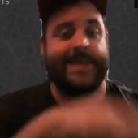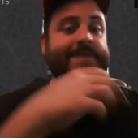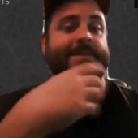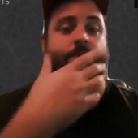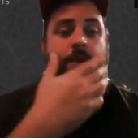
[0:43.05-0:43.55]

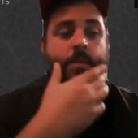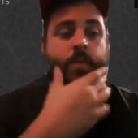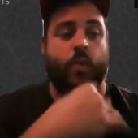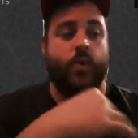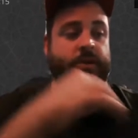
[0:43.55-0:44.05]
This is really
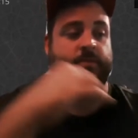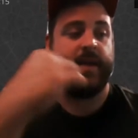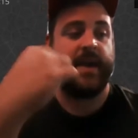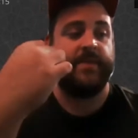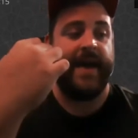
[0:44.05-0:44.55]
important. You
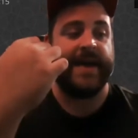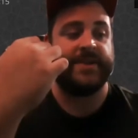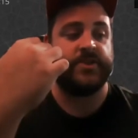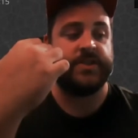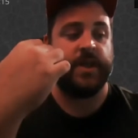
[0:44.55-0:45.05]
may have
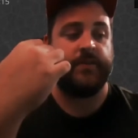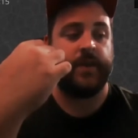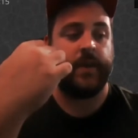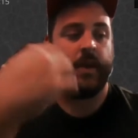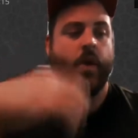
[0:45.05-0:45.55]
asked yourself, you
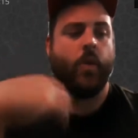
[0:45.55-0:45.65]
know, like,